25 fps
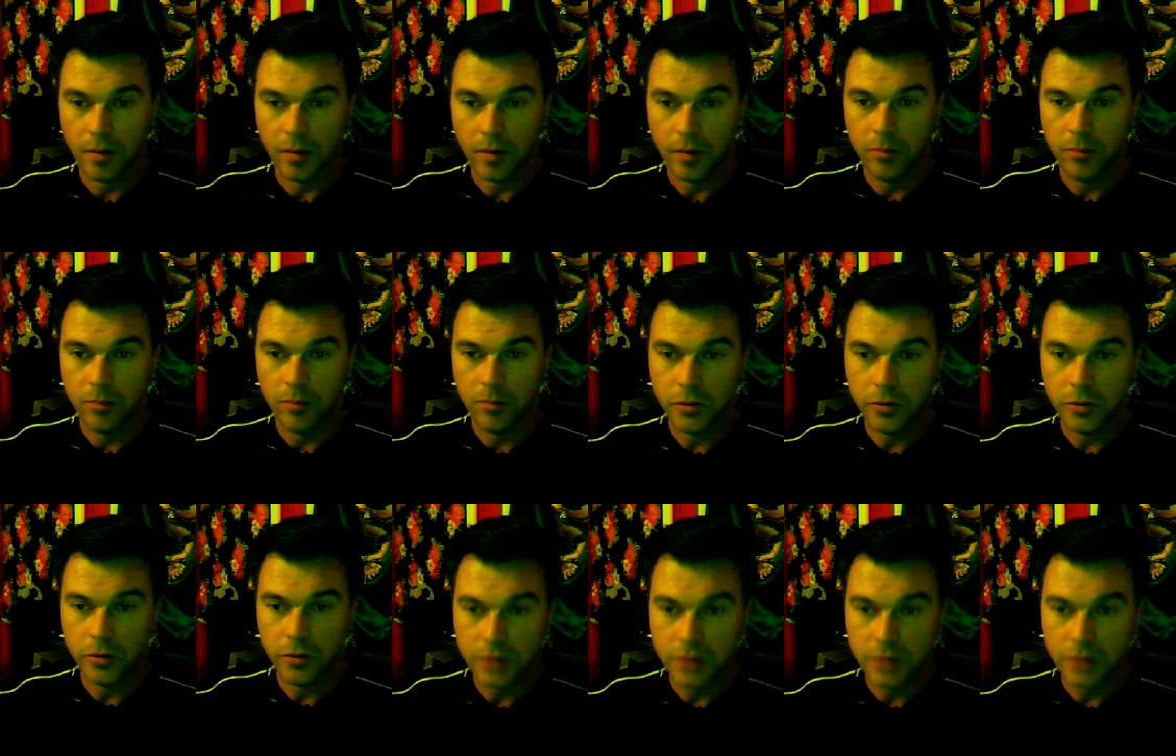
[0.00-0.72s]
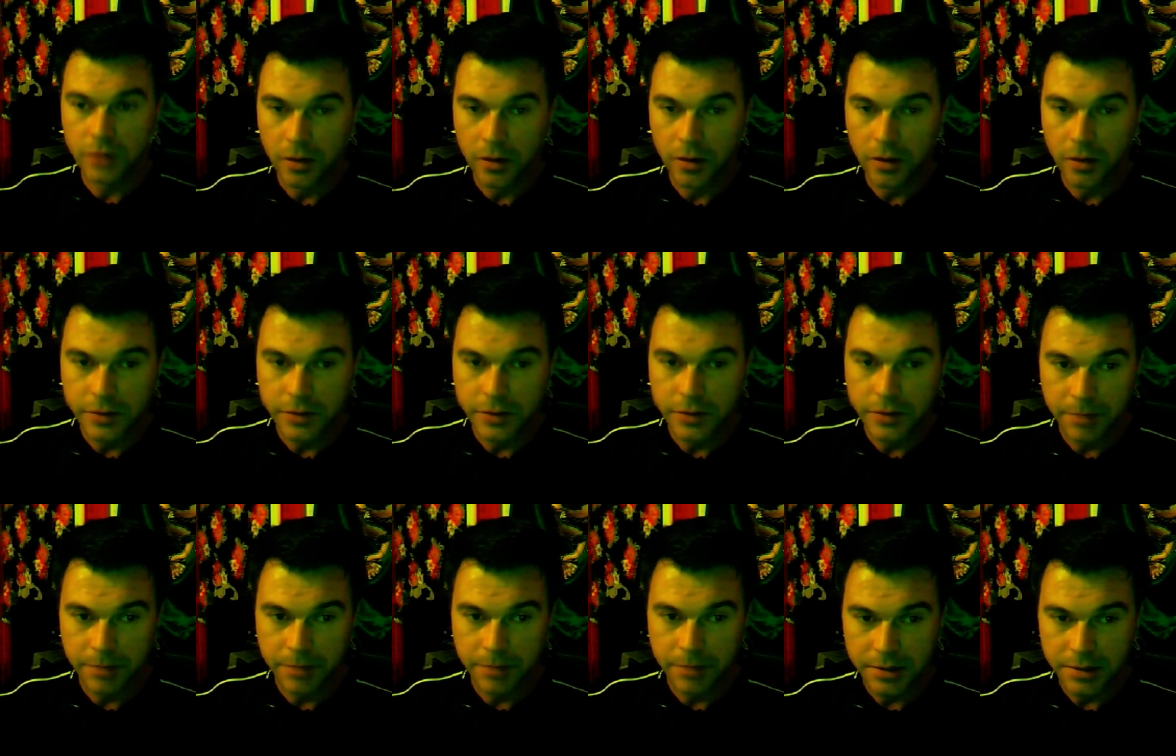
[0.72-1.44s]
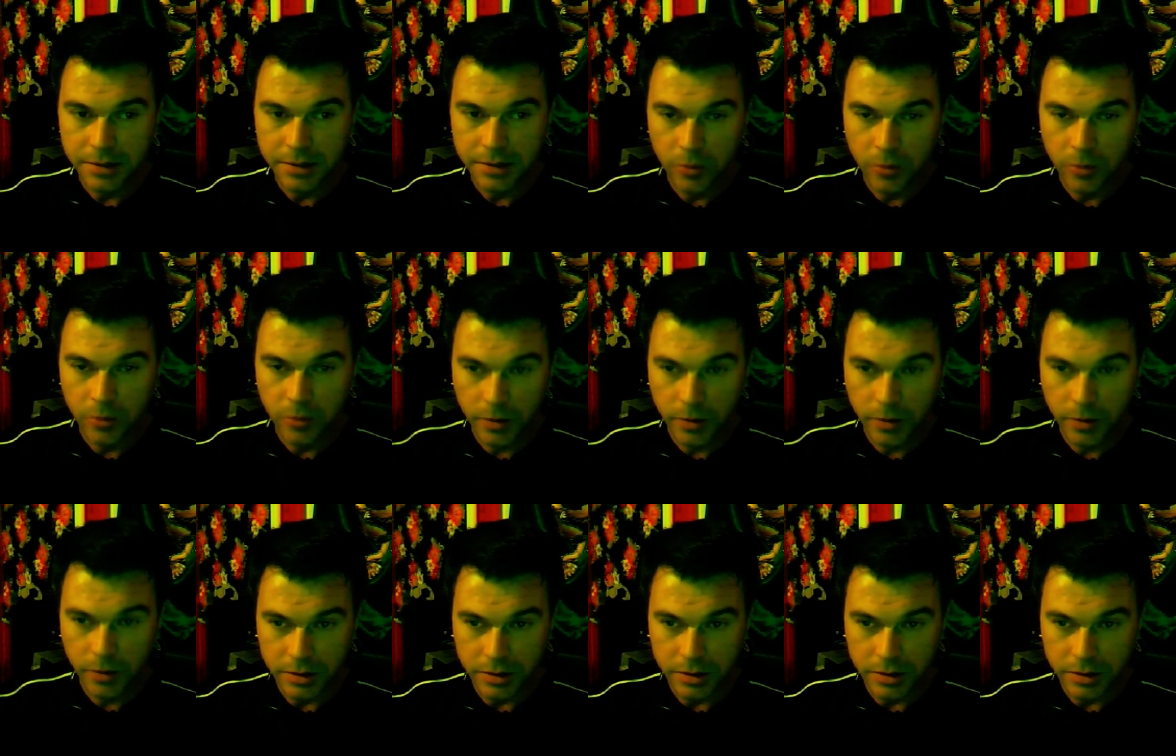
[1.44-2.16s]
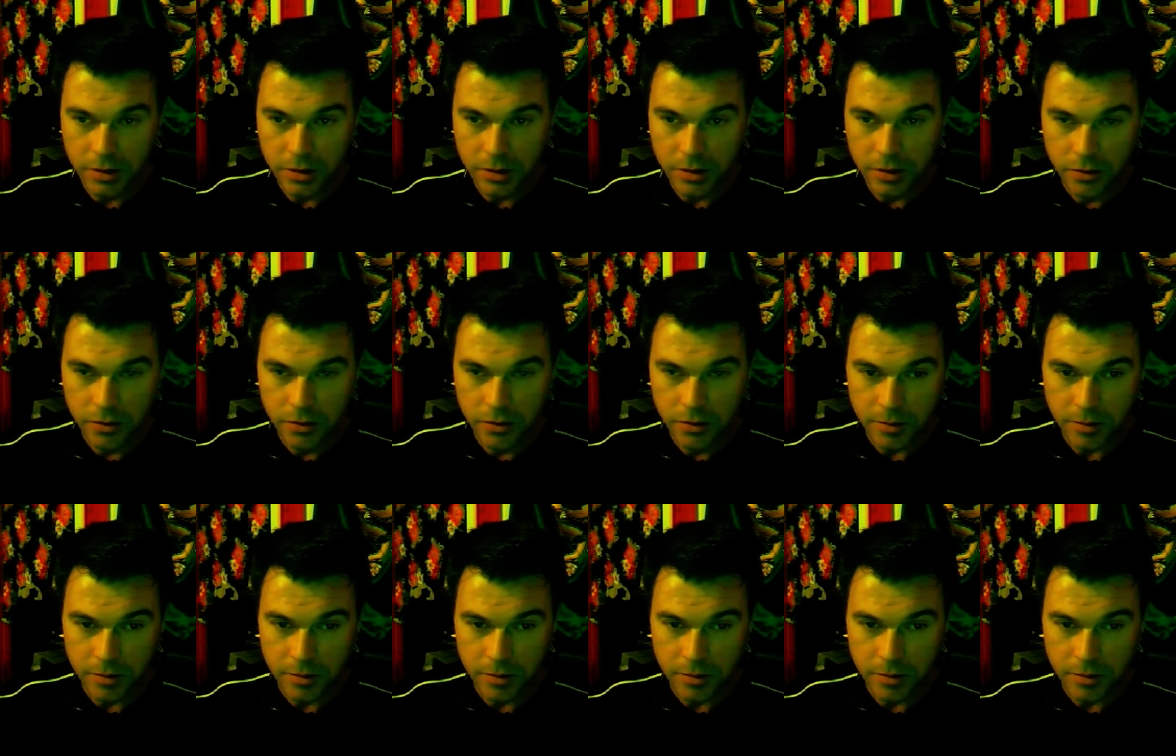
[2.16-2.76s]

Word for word: Book of Thoth, Spaceborn continued,